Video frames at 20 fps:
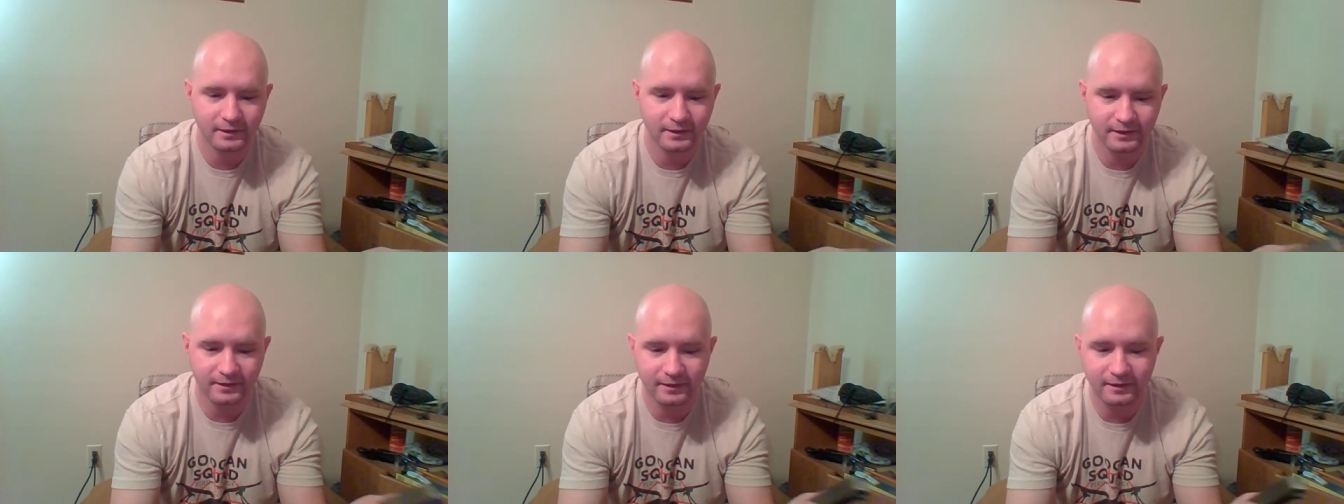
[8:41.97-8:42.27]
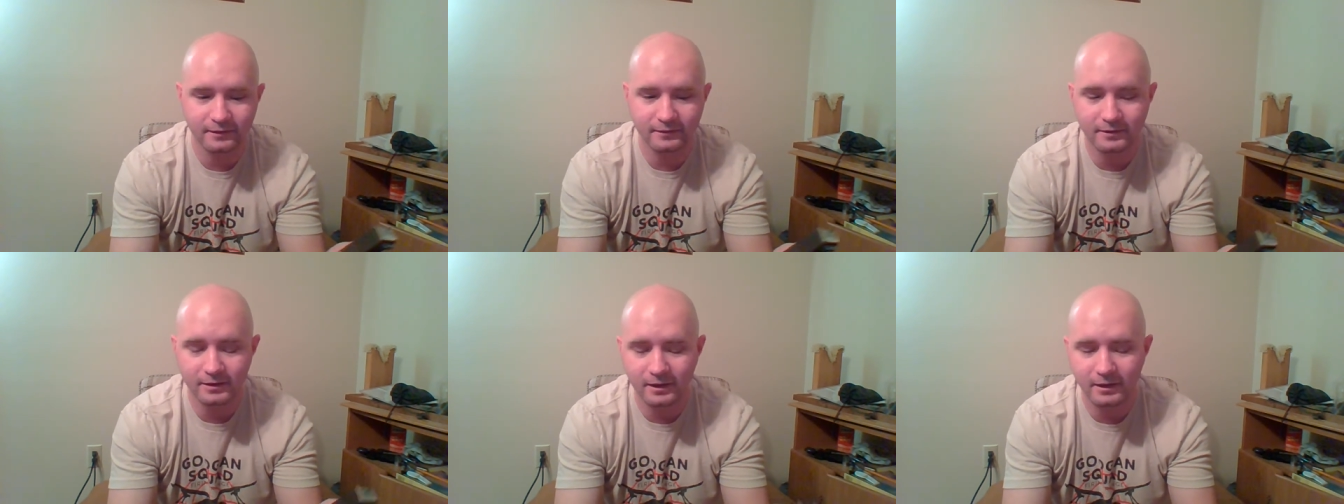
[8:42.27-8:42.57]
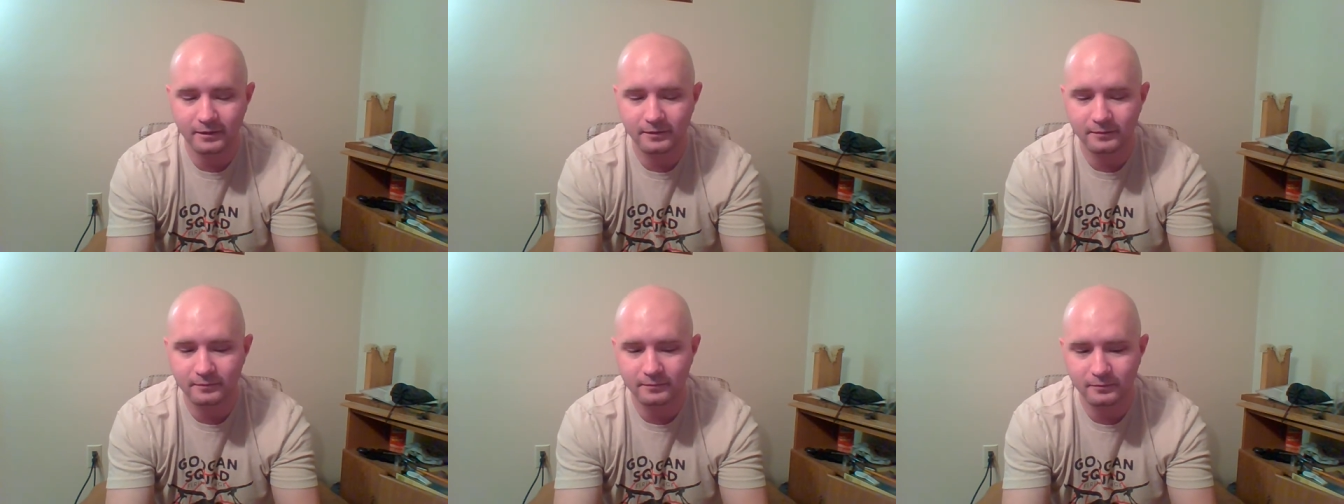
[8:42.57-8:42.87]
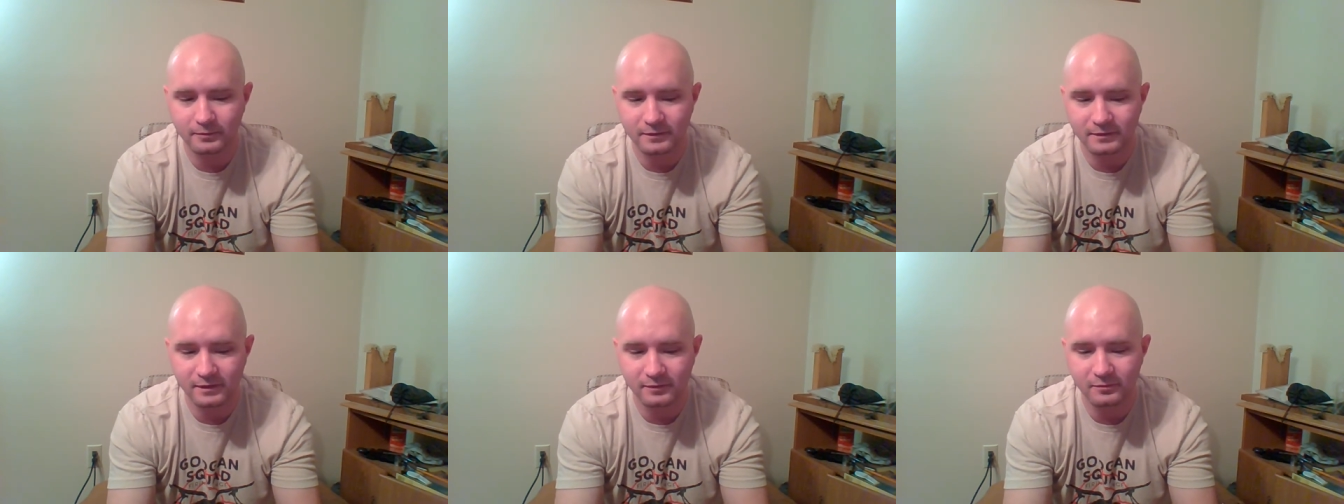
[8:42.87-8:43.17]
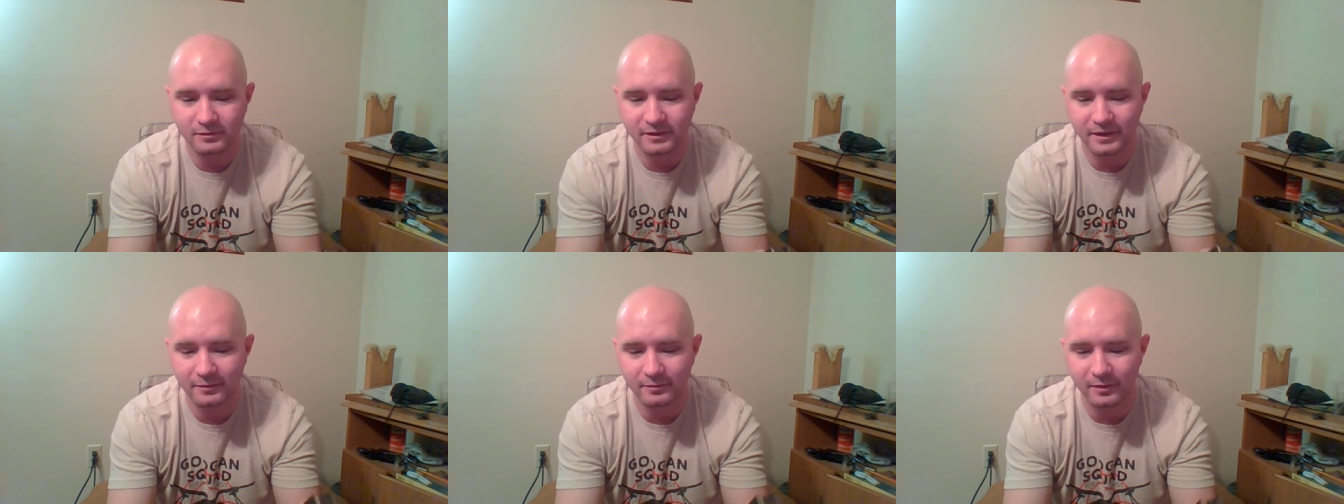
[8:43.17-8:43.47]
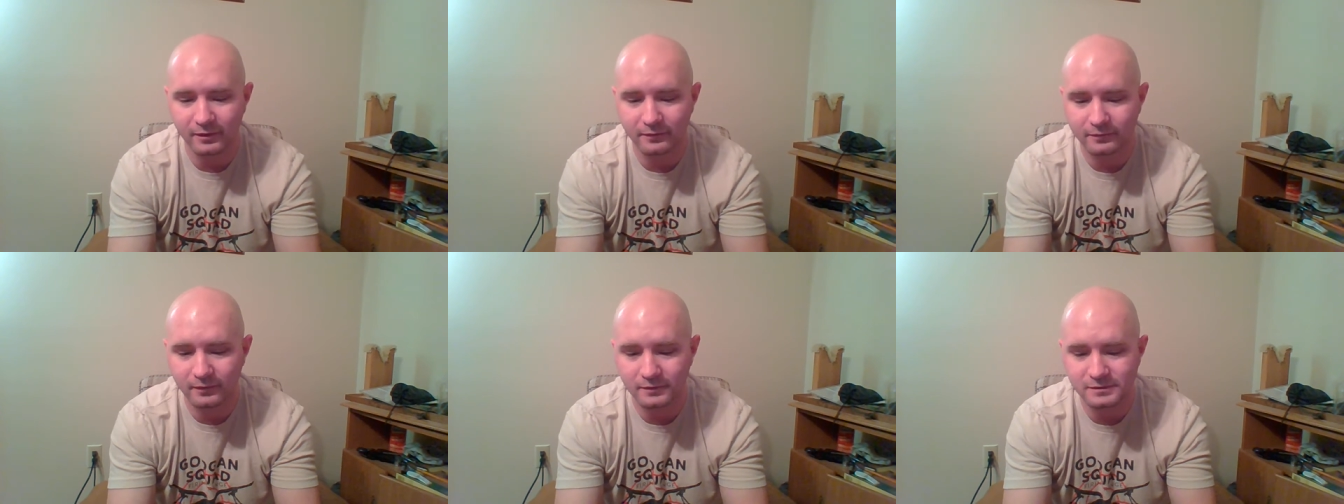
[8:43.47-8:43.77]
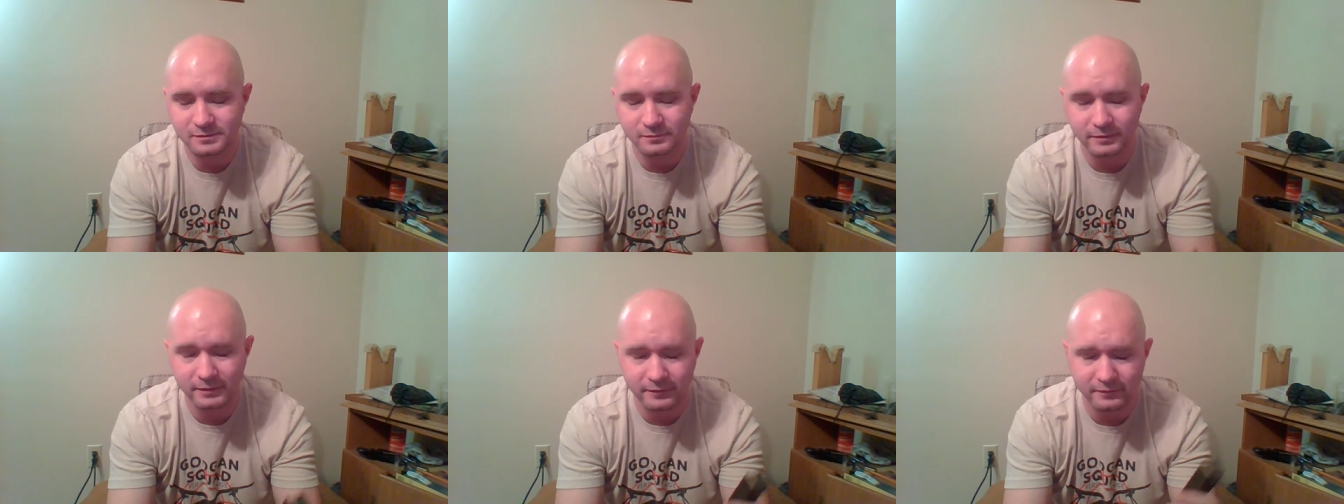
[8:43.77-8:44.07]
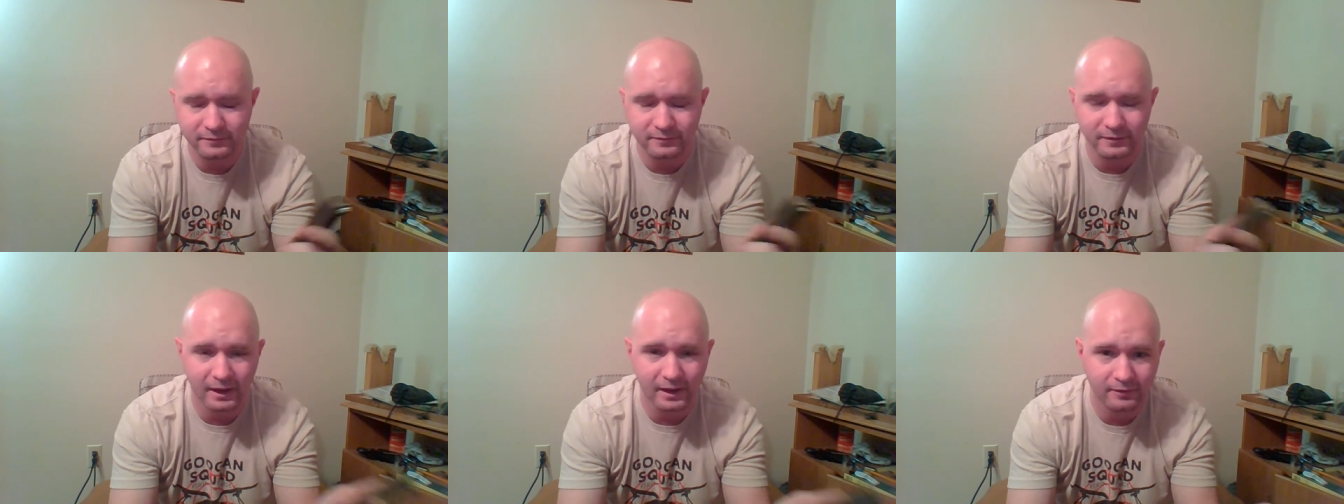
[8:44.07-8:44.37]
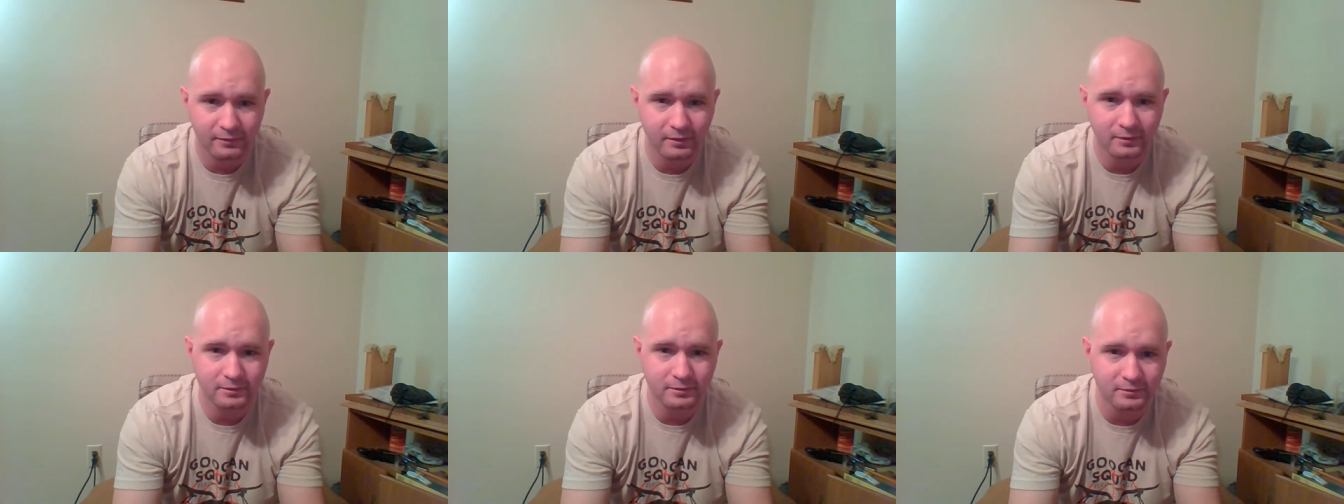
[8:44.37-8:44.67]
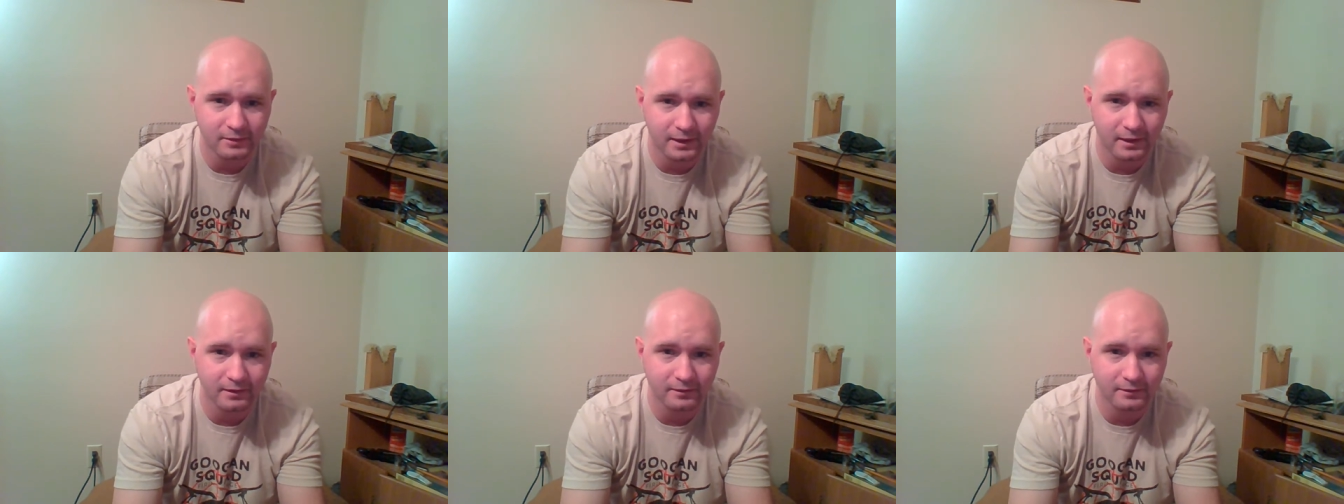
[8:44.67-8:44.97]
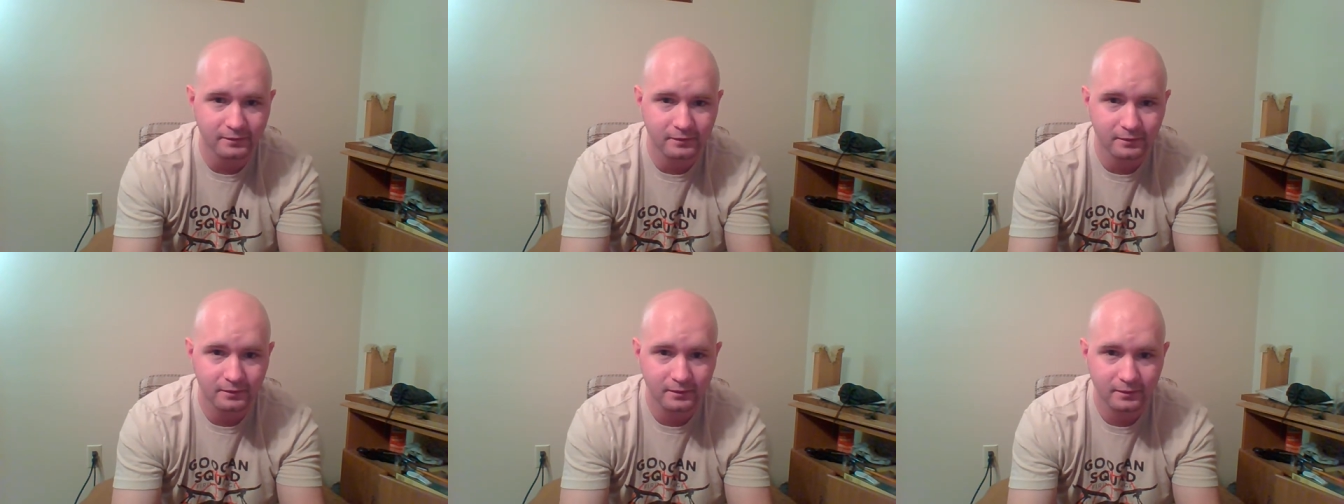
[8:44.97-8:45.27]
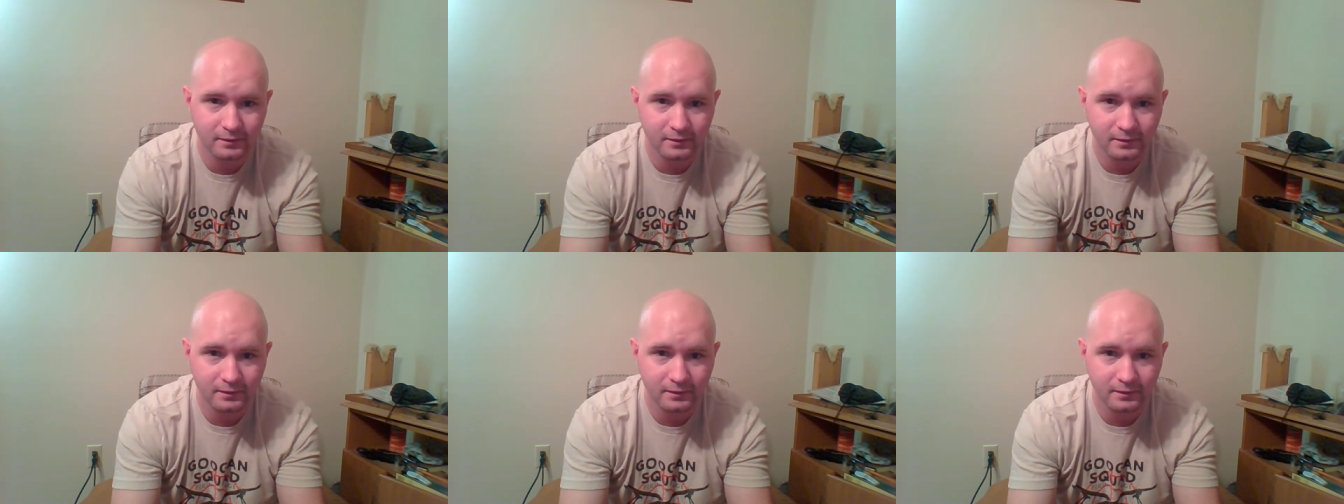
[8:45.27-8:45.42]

And then the gun was giving me that malfunction within 500 rounds.